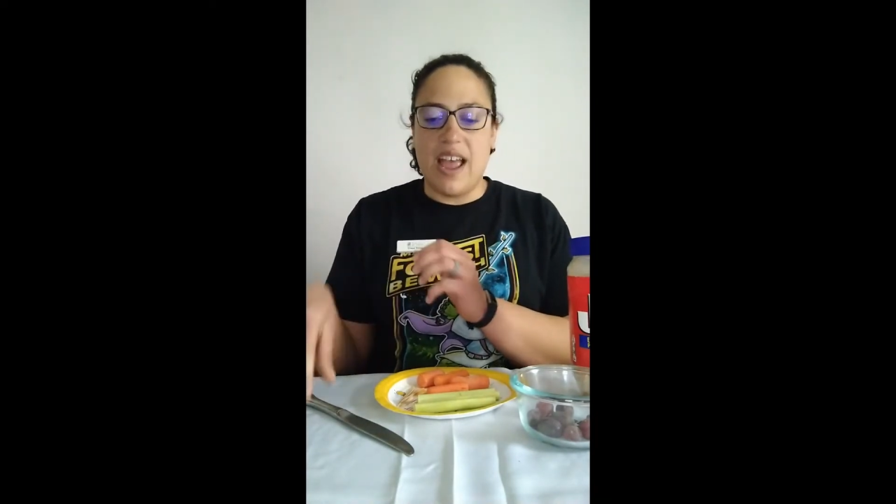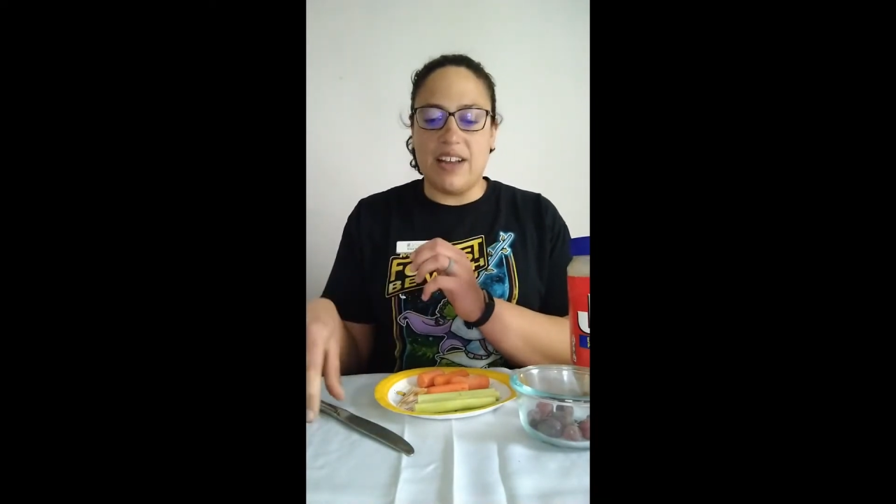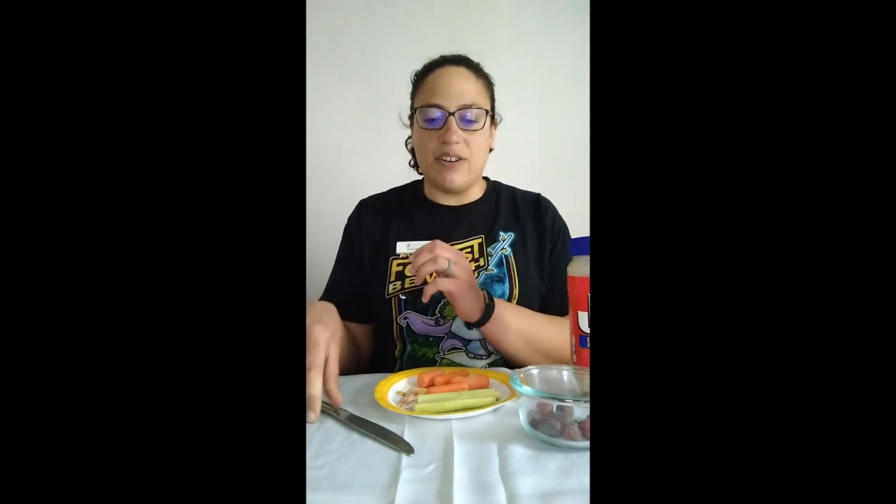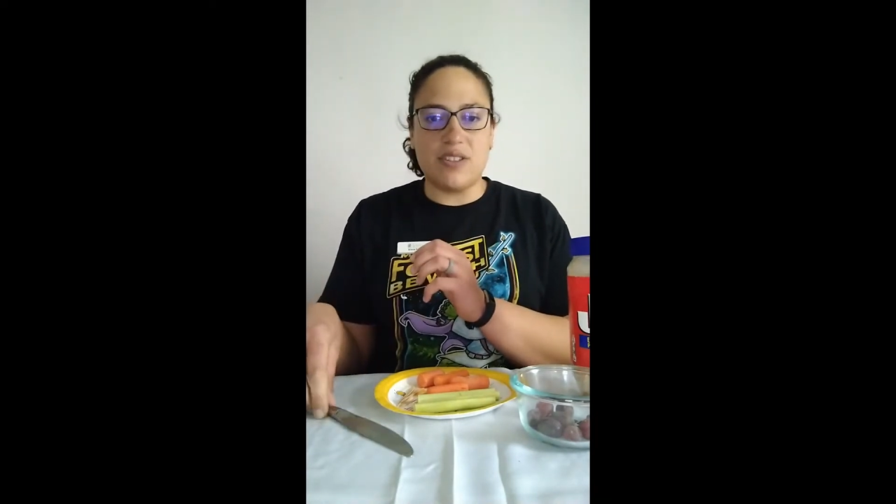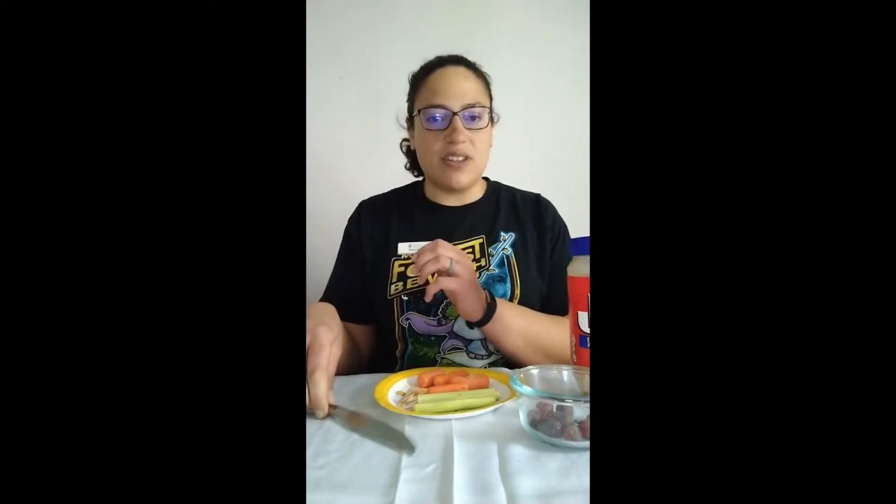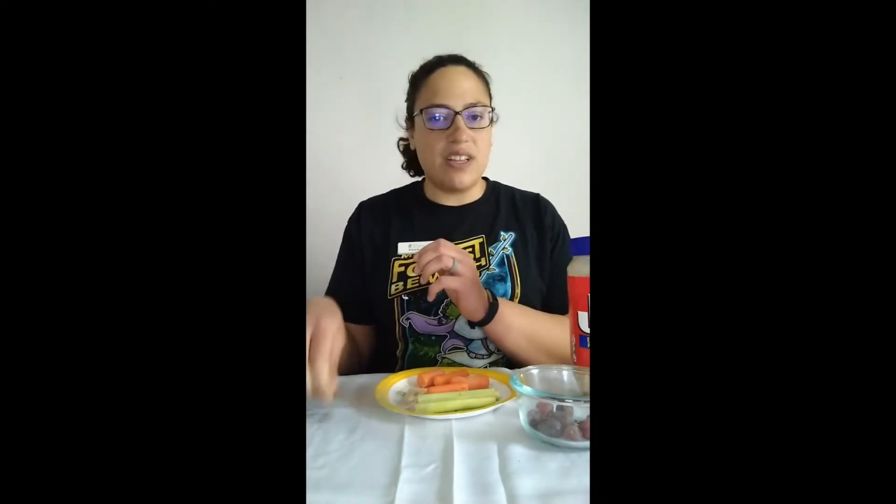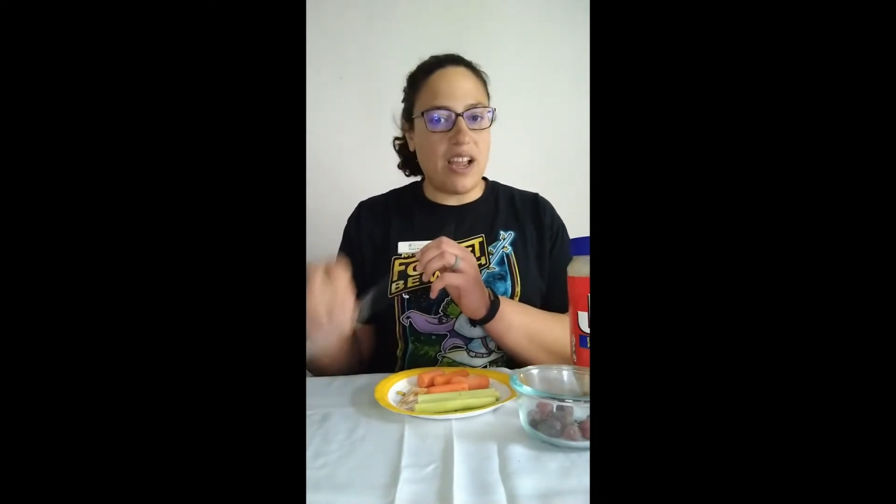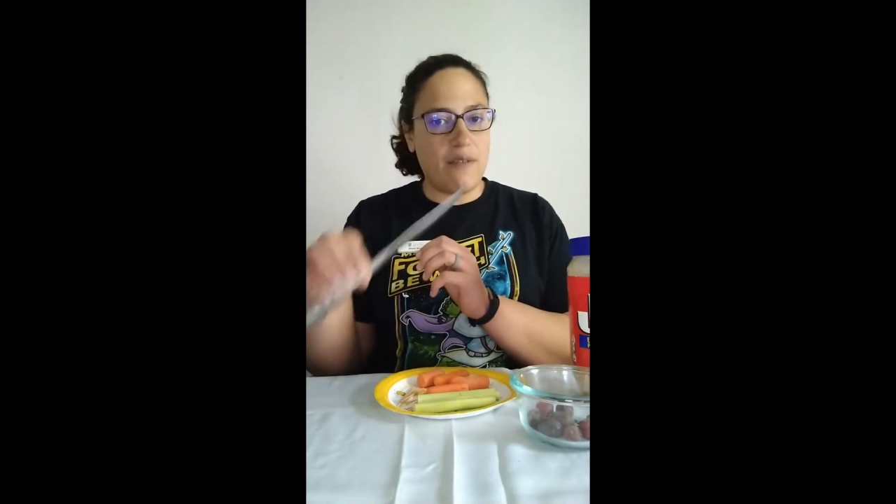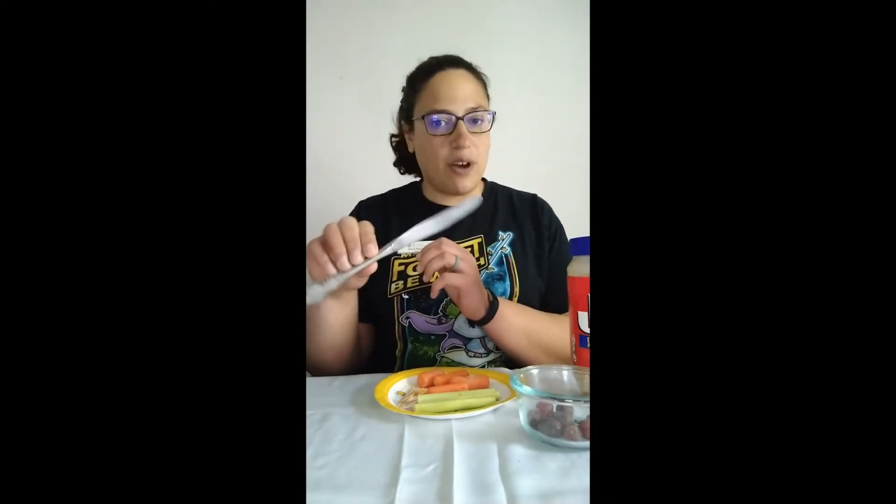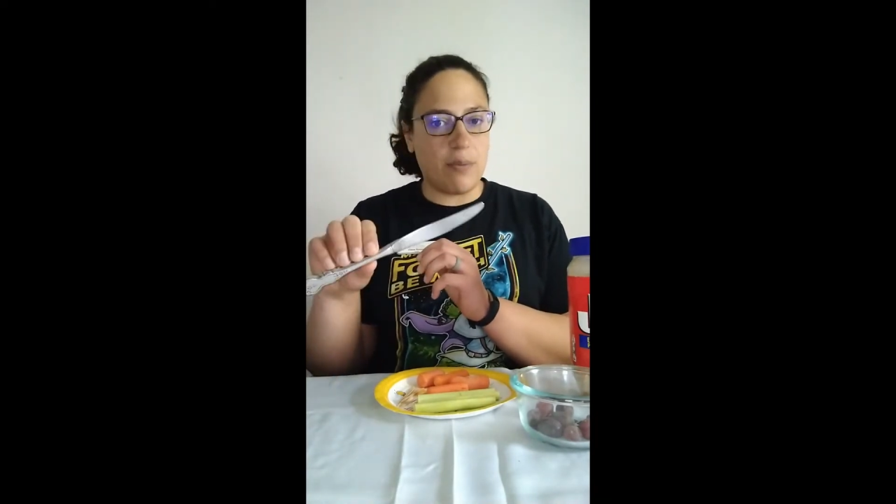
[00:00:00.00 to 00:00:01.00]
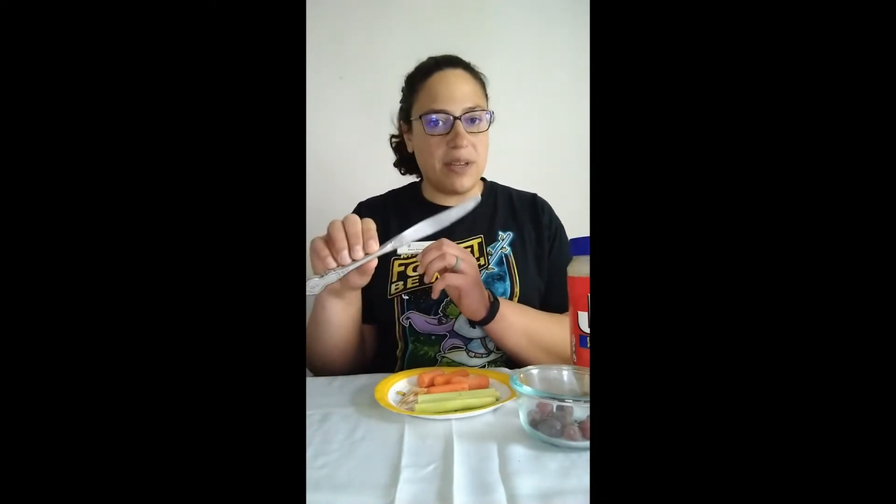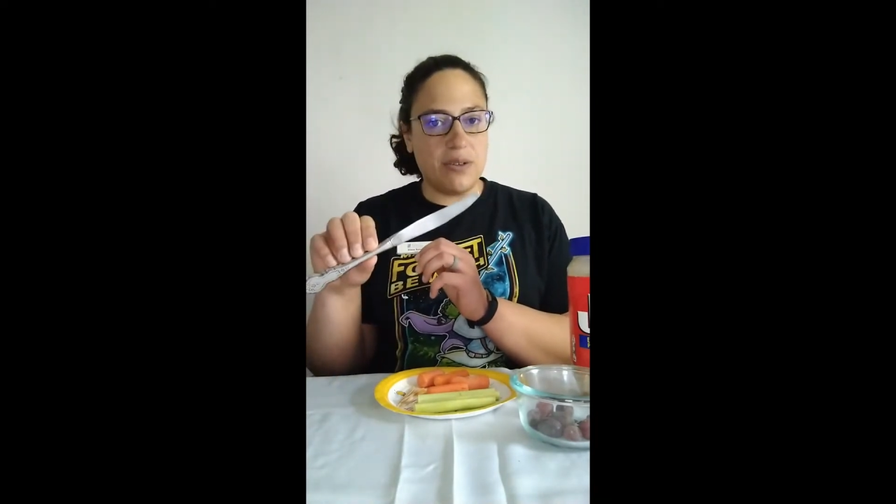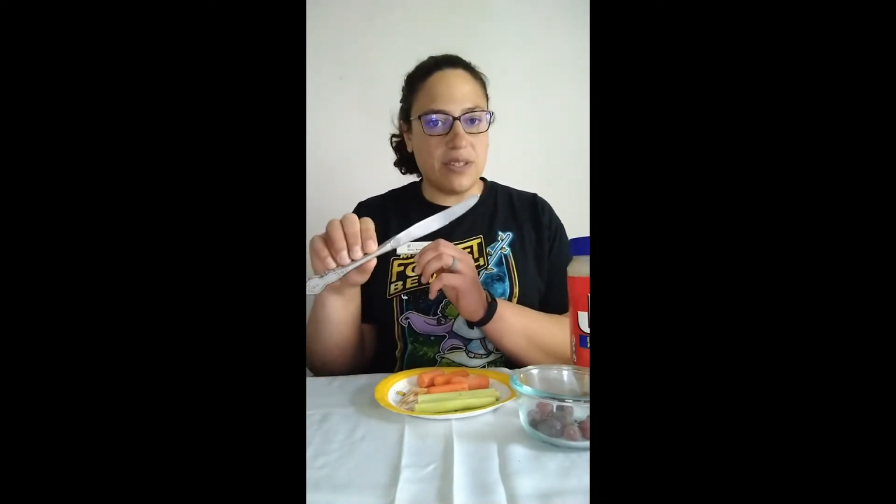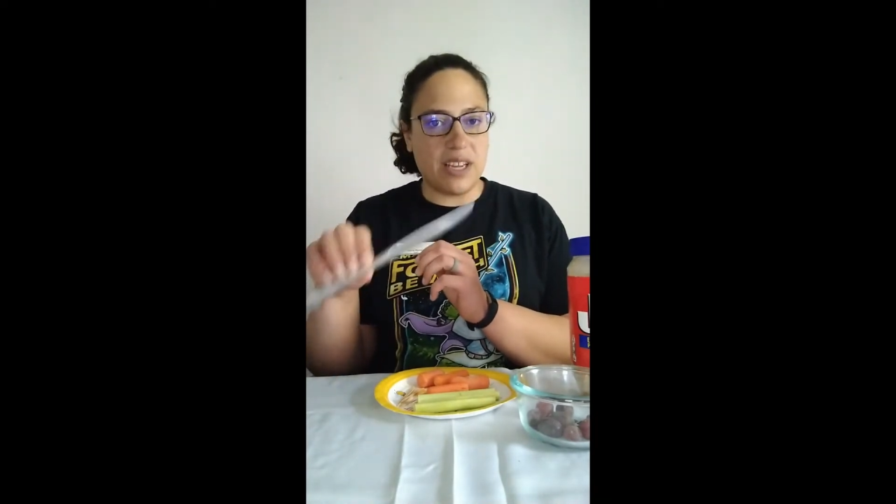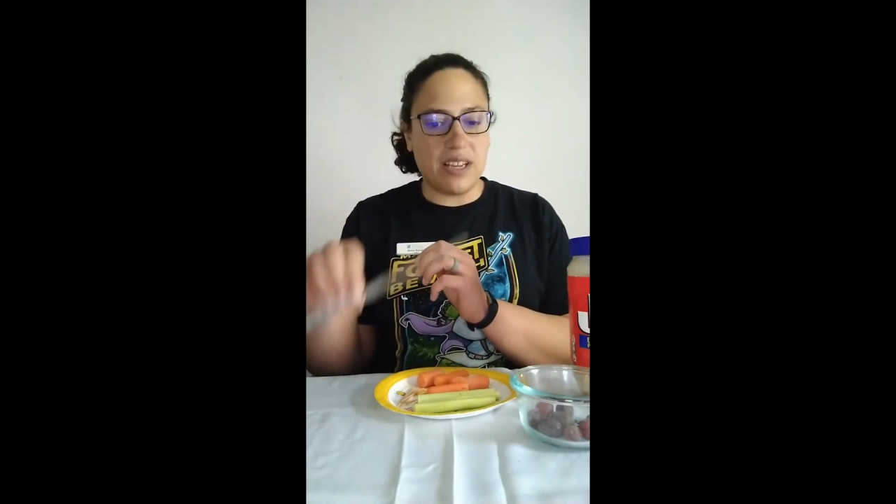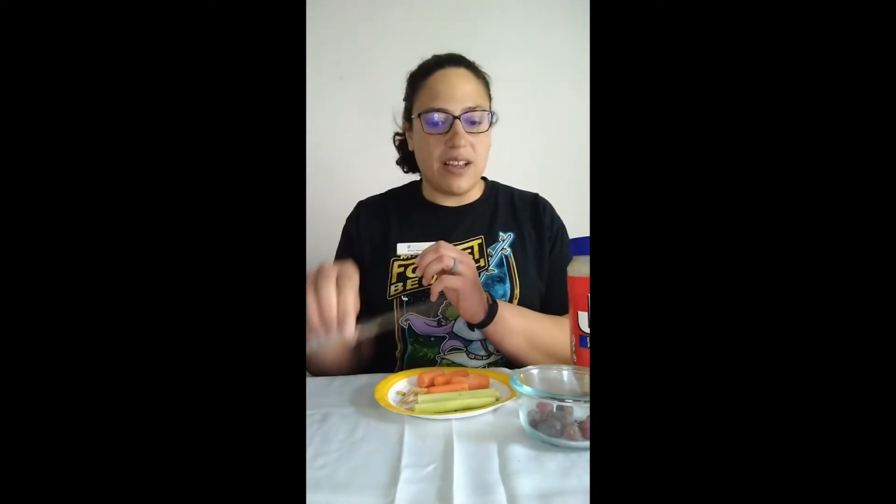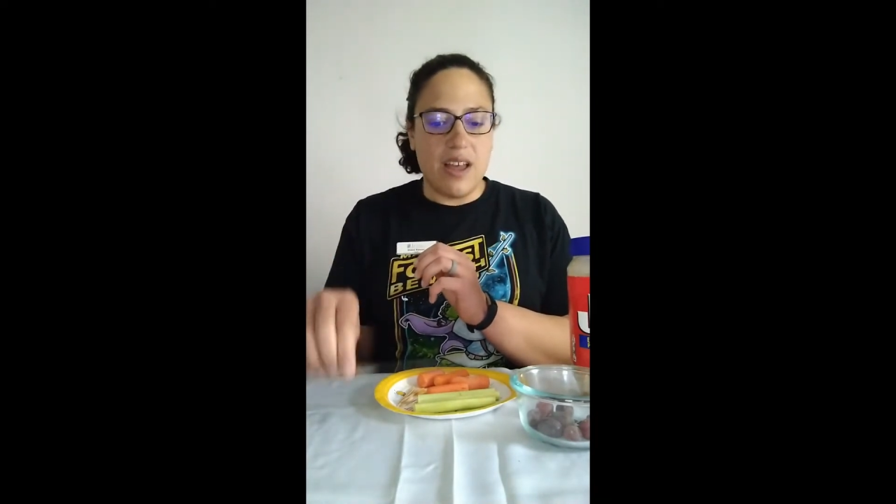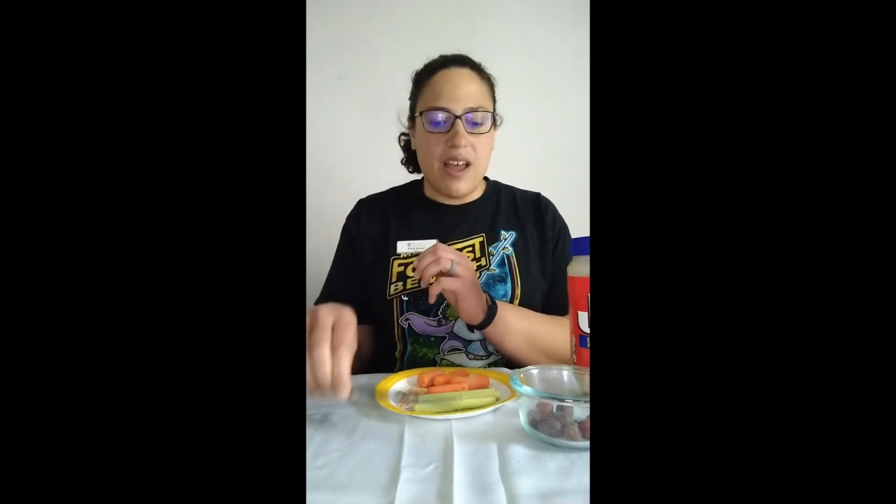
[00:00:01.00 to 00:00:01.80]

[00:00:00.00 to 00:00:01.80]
and also the knife I'll be using.